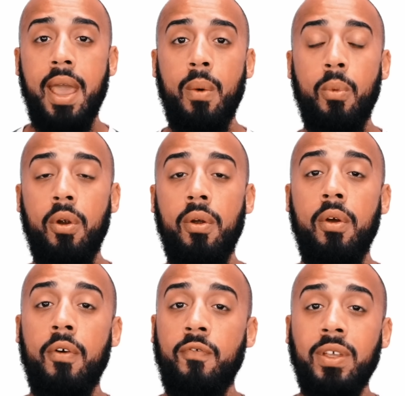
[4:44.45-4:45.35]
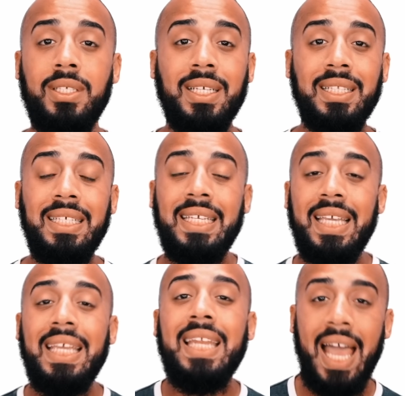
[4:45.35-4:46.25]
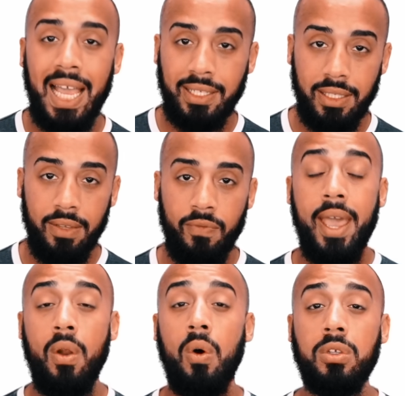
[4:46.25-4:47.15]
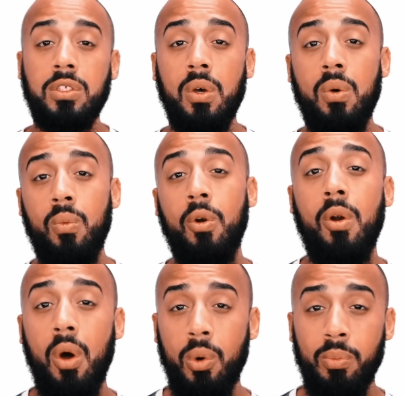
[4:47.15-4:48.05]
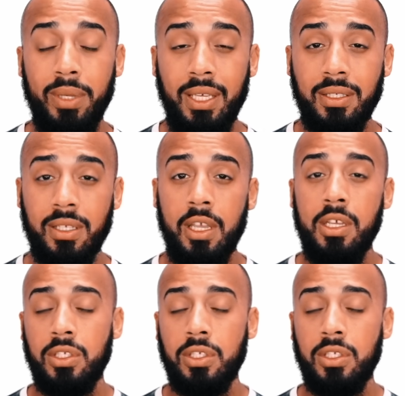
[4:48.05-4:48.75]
and were physically inactive, and also were obese.